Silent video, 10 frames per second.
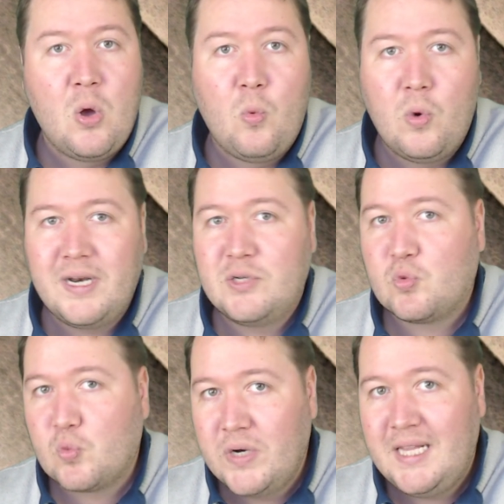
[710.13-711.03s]
what is
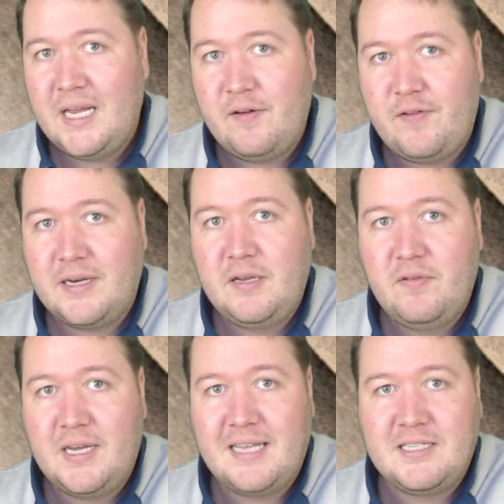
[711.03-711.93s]
really
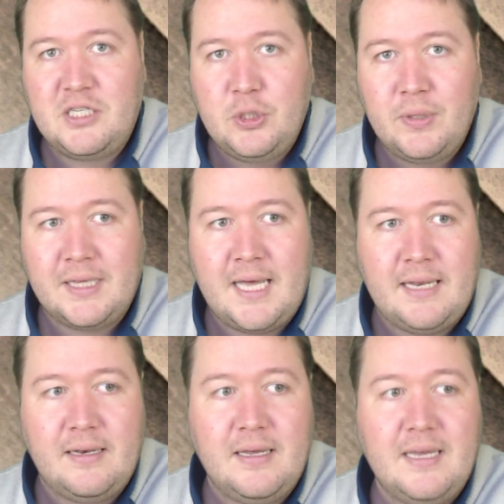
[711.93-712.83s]
effective against doing
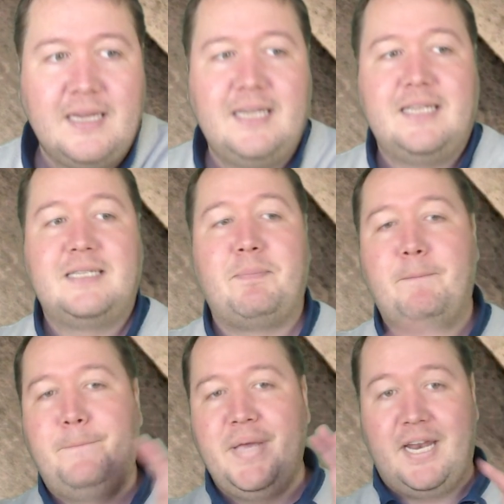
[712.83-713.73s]
that is
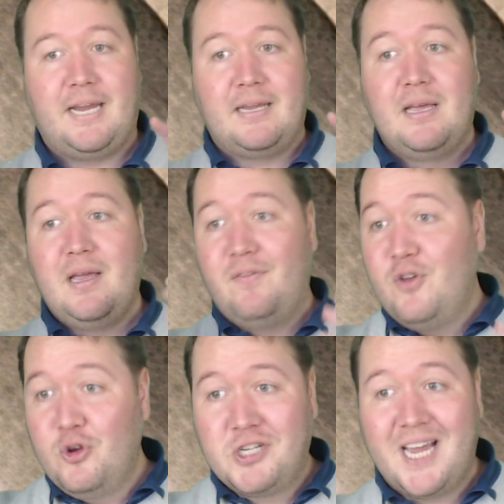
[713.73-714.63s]
bidding. If
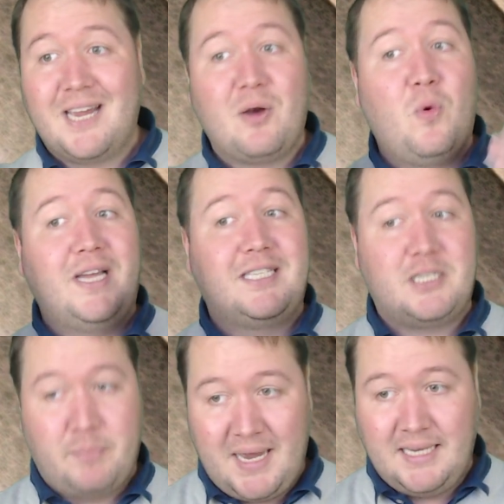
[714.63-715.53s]
you take away
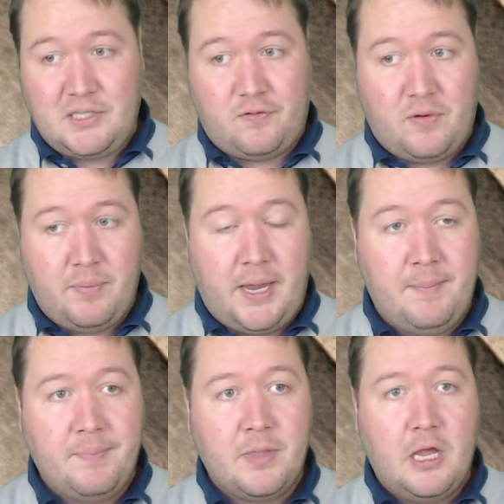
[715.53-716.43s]
space from
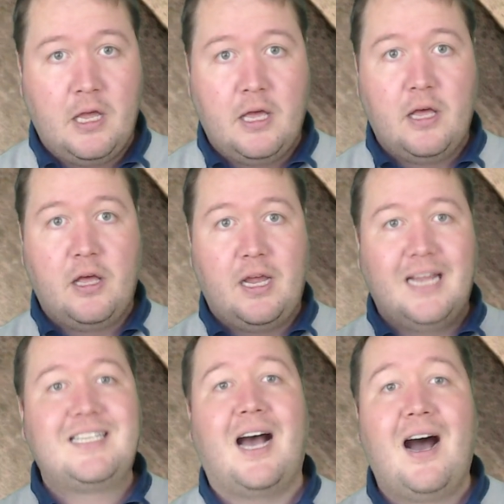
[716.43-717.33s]
them,
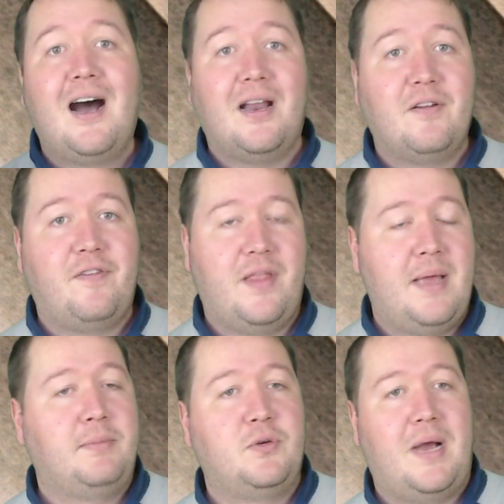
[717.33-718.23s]
it's harder for
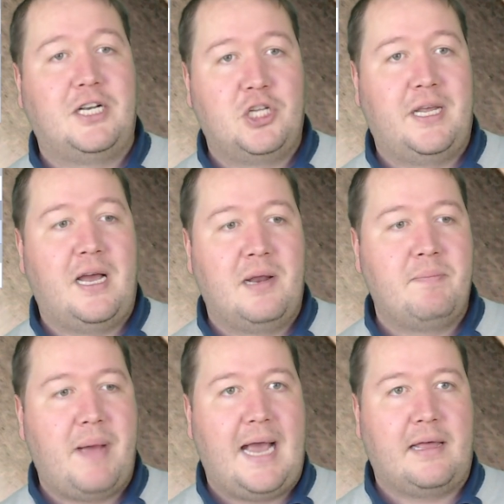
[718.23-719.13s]
them to actually
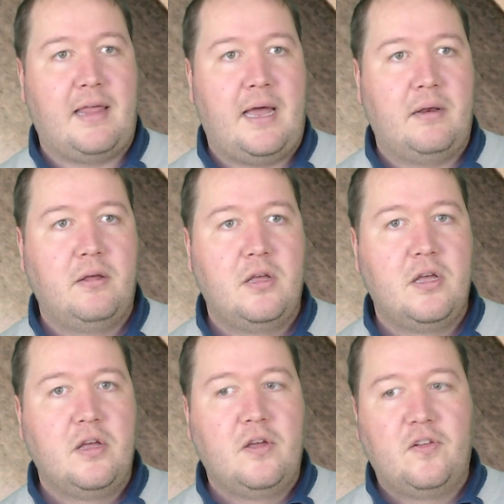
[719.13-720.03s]
unpack that.
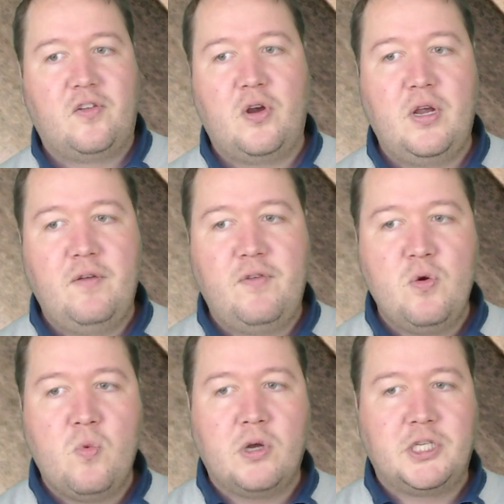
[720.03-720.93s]
So if
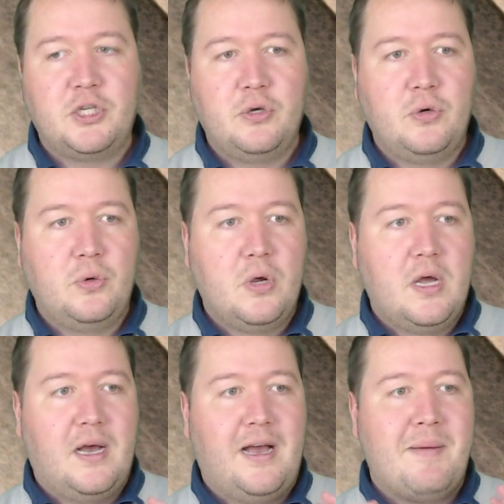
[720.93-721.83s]
you want to
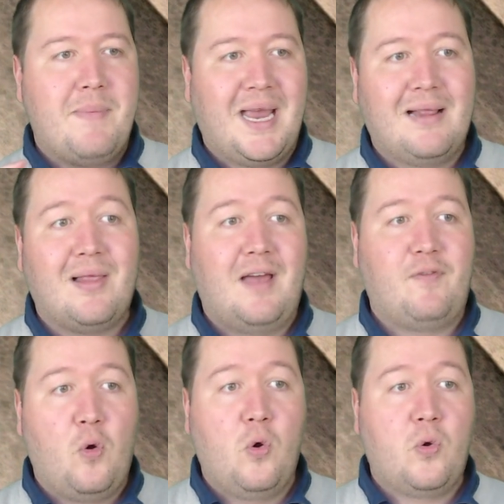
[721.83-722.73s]
make
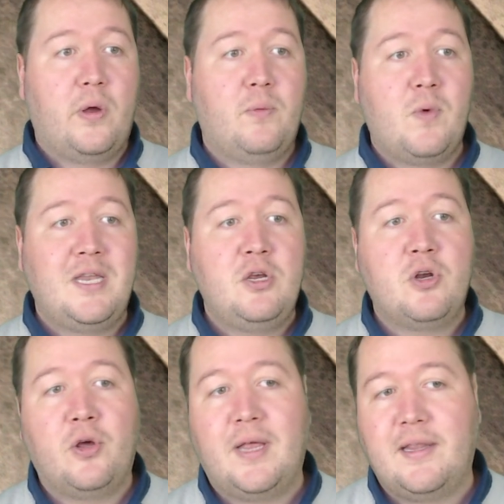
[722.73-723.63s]
life awkward, when you
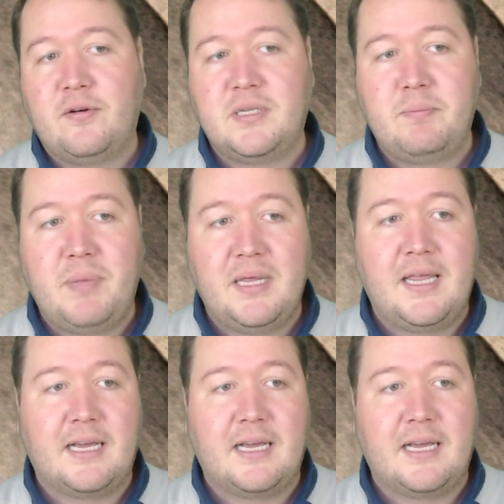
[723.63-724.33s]
know that there is a bid that